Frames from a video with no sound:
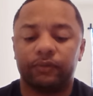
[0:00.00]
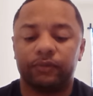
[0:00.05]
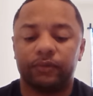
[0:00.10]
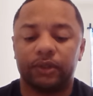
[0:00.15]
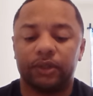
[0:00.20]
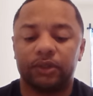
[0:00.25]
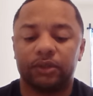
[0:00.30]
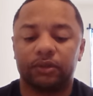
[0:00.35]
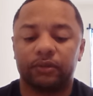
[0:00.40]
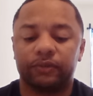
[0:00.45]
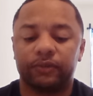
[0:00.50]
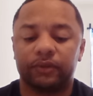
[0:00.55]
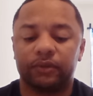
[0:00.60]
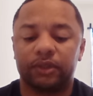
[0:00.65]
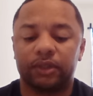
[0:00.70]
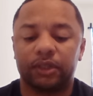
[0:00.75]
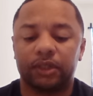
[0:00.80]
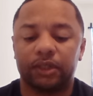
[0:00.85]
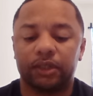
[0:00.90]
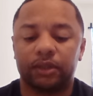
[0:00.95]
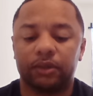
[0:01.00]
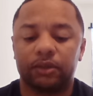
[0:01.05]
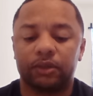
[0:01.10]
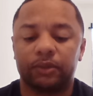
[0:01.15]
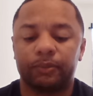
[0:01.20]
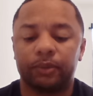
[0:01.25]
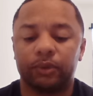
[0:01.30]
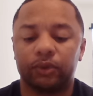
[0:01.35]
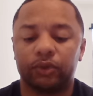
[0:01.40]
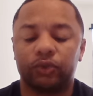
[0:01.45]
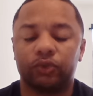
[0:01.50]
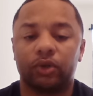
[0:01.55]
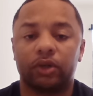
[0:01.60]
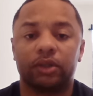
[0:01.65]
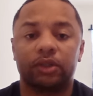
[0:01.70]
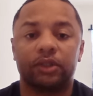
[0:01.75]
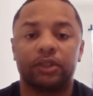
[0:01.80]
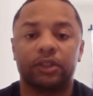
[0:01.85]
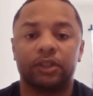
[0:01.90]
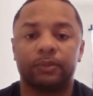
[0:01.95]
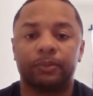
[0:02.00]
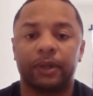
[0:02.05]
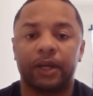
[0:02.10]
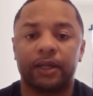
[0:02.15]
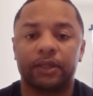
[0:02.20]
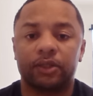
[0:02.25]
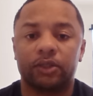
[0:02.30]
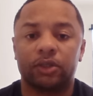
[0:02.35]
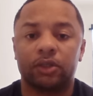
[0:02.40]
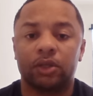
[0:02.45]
engine 15 spill truck dispatch,